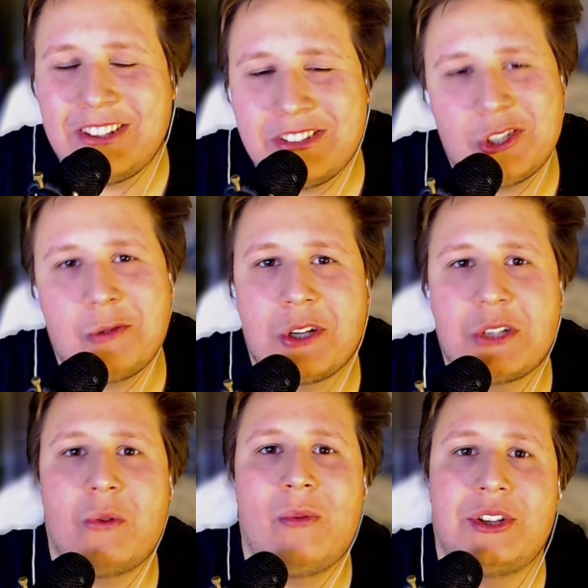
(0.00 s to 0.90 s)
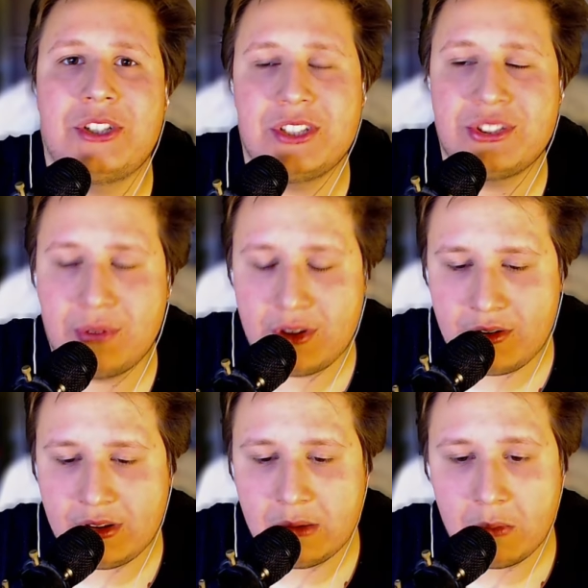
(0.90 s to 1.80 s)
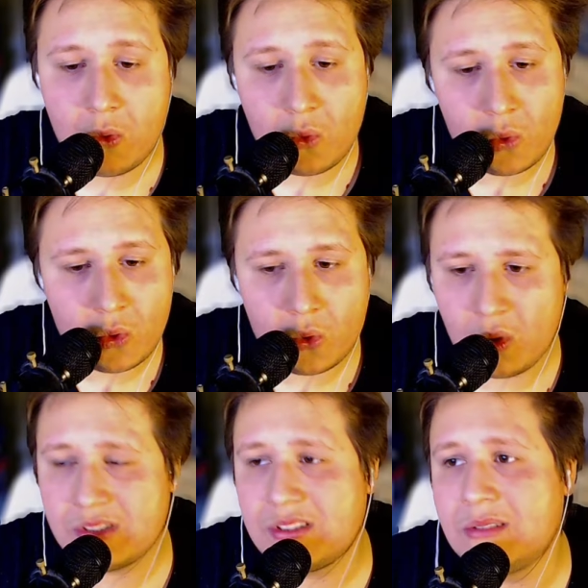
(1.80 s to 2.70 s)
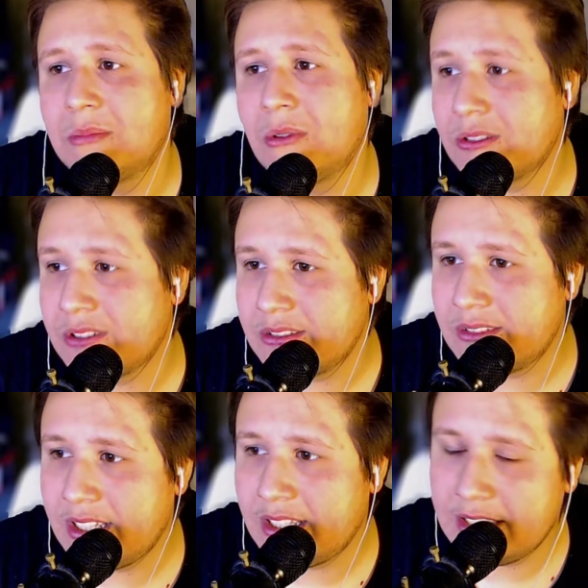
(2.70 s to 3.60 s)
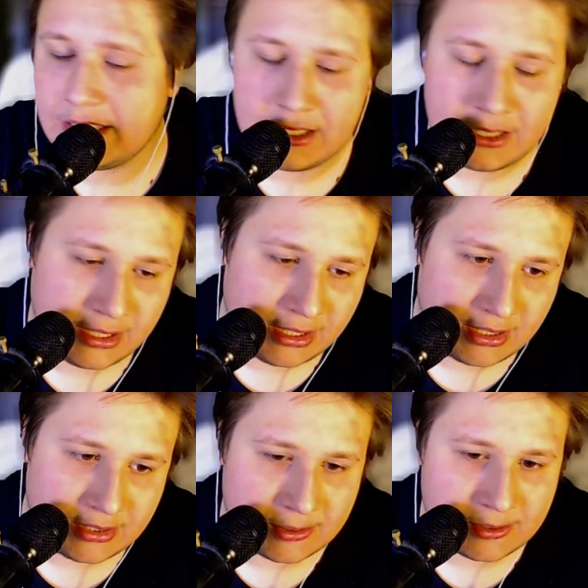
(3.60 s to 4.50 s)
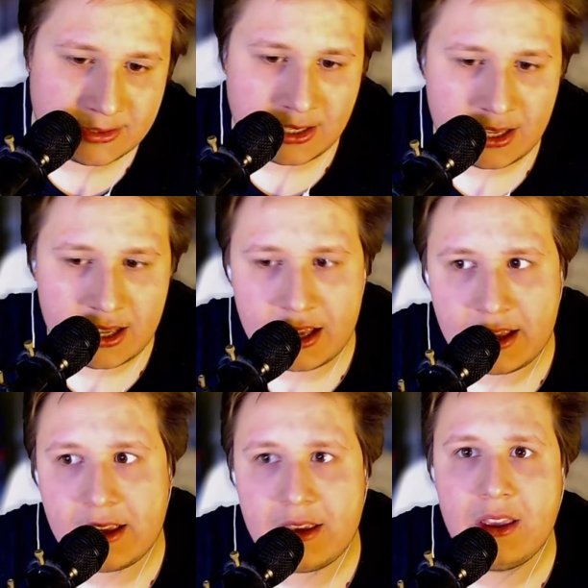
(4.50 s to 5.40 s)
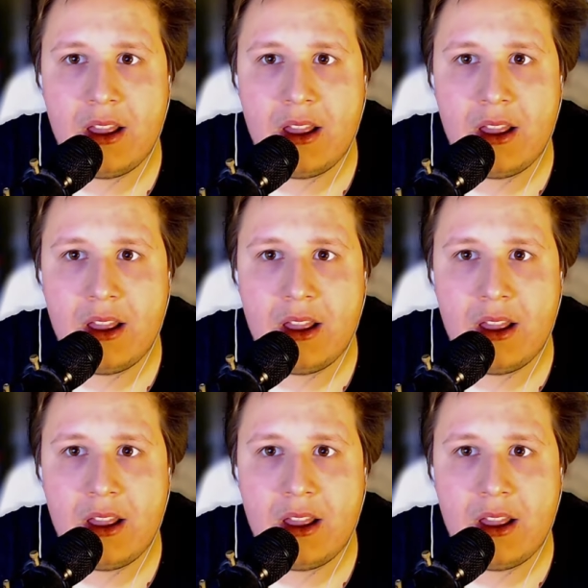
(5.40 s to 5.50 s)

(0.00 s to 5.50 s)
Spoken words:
you so much for watching this video, and the most important thing is to stay